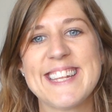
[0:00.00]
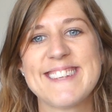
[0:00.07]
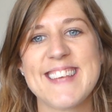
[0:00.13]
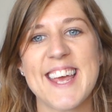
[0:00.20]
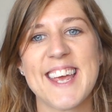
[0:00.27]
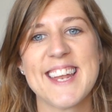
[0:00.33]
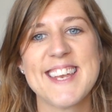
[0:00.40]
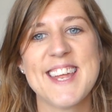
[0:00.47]

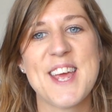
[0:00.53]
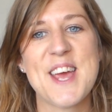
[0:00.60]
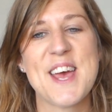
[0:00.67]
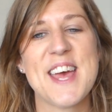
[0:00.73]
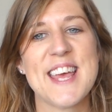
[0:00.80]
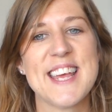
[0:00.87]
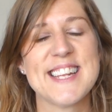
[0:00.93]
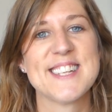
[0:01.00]
Second
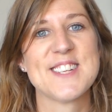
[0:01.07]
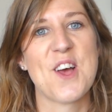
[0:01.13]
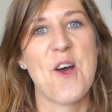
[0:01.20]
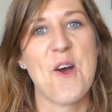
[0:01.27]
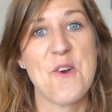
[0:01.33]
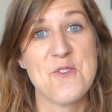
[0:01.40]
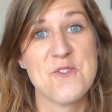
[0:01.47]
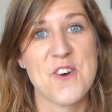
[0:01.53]
year is
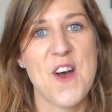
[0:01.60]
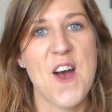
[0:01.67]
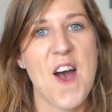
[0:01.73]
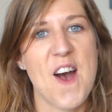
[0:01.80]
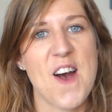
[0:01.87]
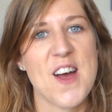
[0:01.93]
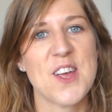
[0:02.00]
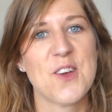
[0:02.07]
over.
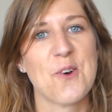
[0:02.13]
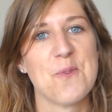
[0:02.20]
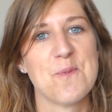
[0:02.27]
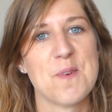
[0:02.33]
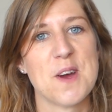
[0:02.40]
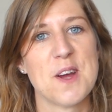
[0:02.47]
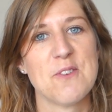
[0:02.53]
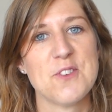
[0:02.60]
I got
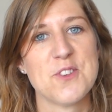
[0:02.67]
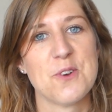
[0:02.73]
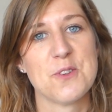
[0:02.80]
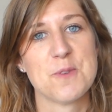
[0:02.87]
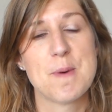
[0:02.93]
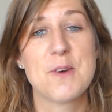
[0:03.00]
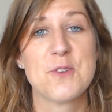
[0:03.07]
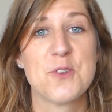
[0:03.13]
my
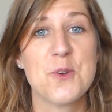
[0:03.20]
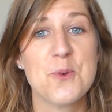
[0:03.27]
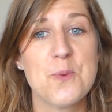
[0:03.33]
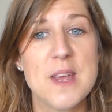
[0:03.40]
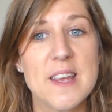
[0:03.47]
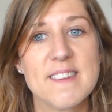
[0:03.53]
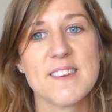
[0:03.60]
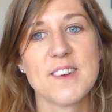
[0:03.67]
results about 2
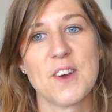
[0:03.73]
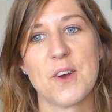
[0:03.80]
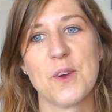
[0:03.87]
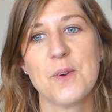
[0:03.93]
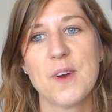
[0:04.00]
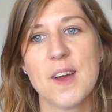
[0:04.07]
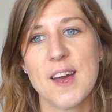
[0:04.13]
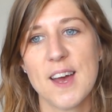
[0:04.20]
weeks
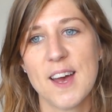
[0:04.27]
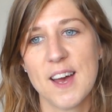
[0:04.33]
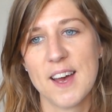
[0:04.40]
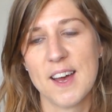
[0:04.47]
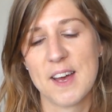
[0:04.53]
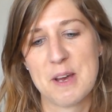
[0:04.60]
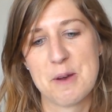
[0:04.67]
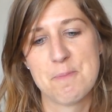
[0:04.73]
ago,
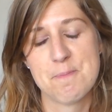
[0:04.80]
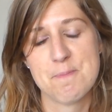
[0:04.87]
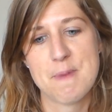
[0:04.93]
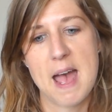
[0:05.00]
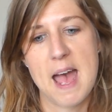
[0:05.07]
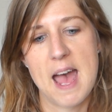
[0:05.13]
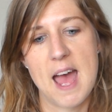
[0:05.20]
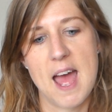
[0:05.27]

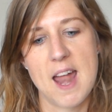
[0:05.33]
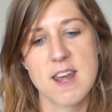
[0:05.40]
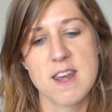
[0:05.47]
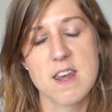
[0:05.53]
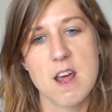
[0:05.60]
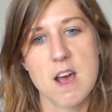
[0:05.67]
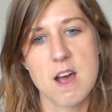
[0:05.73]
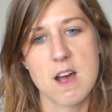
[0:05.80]

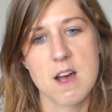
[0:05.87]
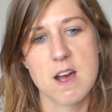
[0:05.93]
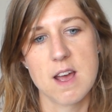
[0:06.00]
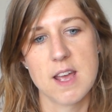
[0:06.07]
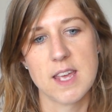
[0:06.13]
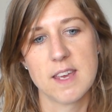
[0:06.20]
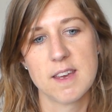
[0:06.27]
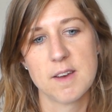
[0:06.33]
and
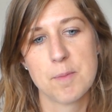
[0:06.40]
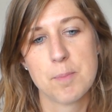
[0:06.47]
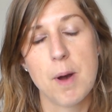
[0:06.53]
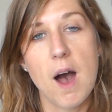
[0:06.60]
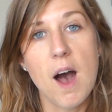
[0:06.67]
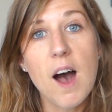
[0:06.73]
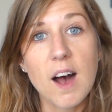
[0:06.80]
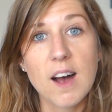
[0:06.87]
I
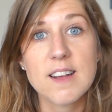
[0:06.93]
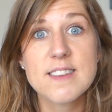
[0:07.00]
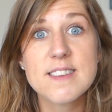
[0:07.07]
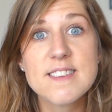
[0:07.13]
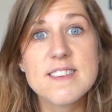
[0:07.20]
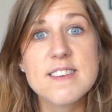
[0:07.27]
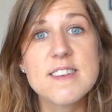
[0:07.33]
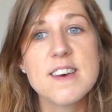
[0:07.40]

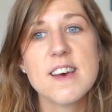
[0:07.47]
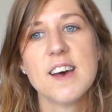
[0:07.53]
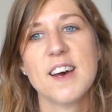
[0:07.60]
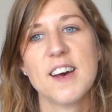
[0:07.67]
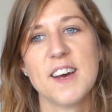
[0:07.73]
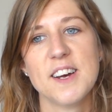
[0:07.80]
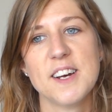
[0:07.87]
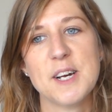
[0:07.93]
passed.
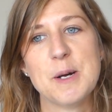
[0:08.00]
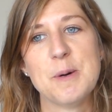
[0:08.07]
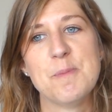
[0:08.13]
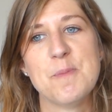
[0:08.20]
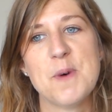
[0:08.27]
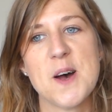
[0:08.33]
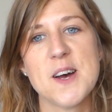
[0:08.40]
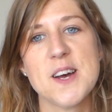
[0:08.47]

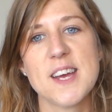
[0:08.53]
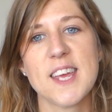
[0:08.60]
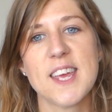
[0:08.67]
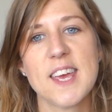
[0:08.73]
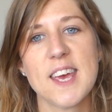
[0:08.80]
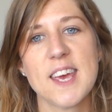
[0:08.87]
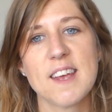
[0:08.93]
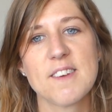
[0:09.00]
I
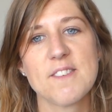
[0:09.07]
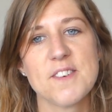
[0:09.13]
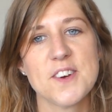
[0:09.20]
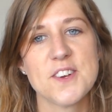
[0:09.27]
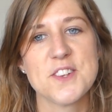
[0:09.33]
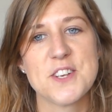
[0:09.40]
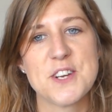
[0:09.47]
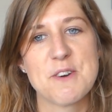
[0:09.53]
kicked
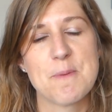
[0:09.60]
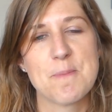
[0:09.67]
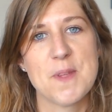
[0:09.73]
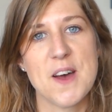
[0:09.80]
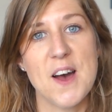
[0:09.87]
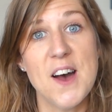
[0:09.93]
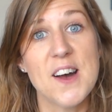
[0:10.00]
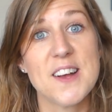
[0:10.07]
first year up
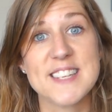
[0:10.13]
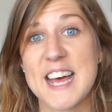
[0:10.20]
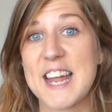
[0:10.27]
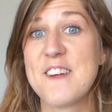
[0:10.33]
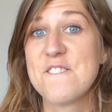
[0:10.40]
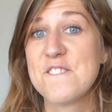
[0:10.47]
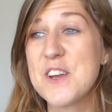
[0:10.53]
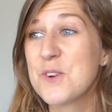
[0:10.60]
the ass,
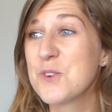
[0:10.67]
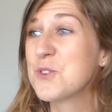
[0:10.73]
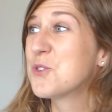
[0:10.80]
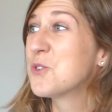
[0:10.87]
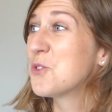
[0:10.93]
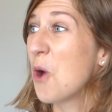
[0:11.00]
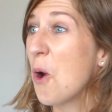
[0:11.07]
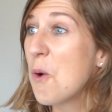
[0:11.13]
and it feels
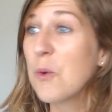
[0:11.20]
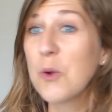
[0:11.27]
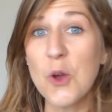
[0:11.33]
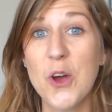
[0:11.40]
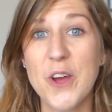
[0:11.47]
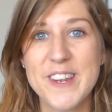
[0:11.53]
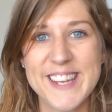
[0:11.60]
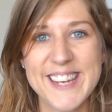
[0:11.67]
so
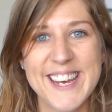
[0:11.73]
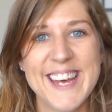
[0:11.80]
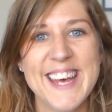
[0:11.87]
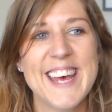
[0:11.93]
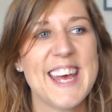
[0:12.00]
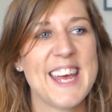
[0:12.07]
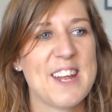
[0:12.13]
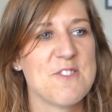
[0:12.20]
good.
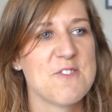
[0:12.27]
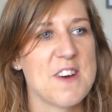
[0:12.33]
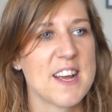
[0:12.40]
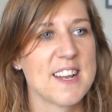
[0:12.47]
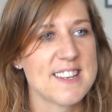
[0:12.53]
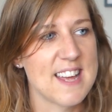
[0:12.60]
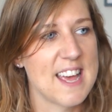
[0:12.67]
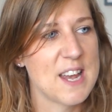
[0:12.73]
In
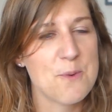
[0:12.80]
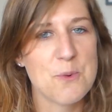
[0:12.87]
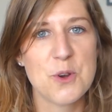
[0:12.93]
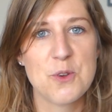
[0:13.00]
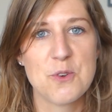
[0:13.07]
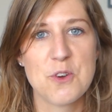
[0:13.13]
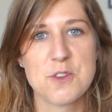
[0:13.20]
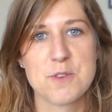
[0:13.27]
fact, anyone
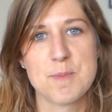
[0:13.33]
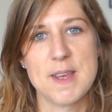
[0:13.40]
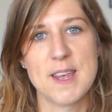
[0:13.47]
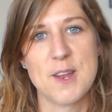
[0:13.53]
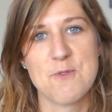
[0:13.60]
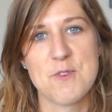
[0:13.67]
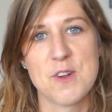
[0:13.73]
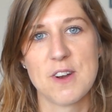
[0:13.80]
who knows
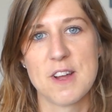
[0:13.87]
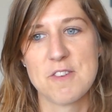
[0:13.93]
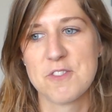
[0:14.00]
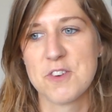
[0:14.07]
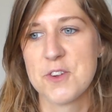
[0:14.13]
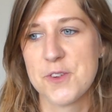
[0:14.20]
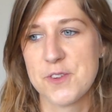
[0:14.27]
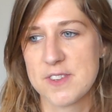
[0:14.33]
me in real life
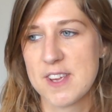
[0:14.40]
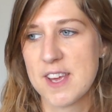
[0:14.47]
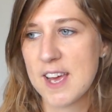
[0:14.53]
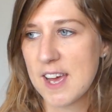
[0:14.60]
knows